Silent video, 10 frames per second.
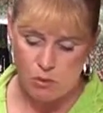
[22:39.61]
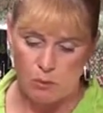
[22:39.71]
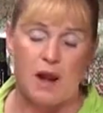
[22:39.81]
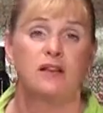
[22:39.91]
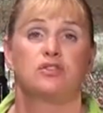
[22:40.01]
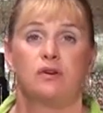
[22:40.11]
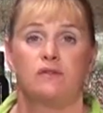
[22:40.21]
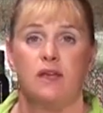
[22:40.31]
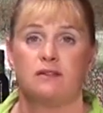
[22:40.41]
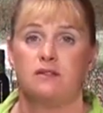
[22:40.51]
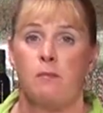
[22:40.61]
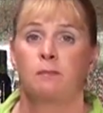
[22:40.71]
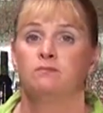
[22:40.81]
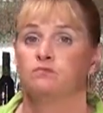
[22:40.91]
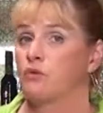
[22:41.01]
When I serve these
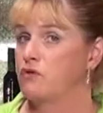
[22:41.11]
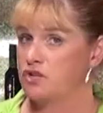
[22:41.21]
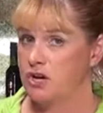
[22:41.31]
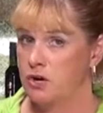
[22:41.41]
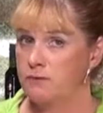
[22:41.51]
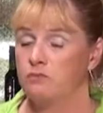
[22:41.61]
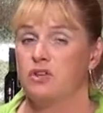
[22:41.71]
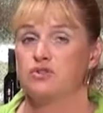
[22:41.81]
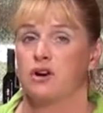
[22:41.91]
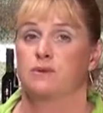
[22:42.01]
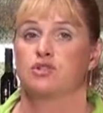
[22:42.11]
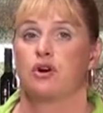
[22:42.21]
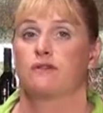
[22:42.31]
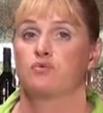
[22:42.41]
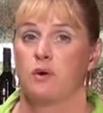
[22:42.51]
for dinner, these are gonna be
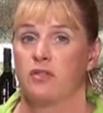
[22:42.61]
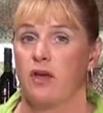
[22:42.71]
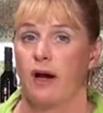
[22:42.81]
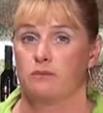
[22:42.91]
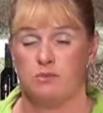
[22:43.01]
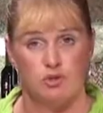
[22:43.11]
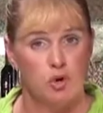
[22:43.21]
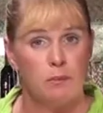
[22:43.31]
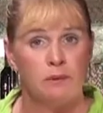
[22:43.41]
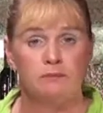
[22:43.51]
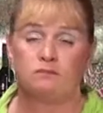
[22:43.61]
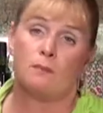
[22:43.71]
served with some soup.